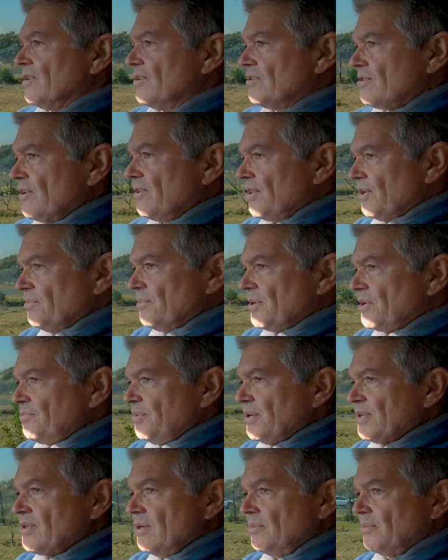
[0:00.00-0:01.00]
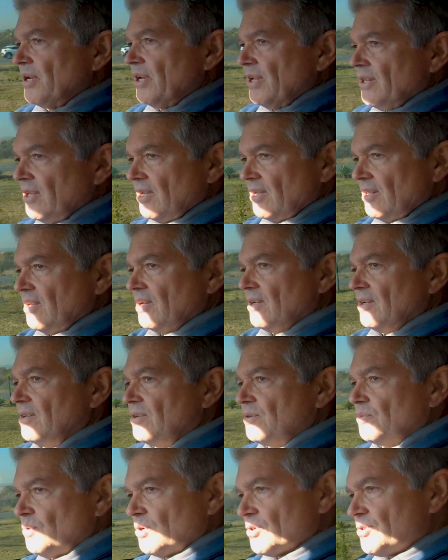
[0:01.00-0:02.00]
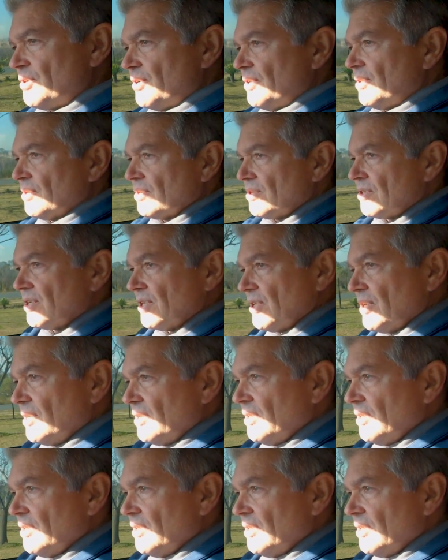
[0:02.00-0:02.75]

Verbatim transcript: So there must be somebody there that is watching the snake.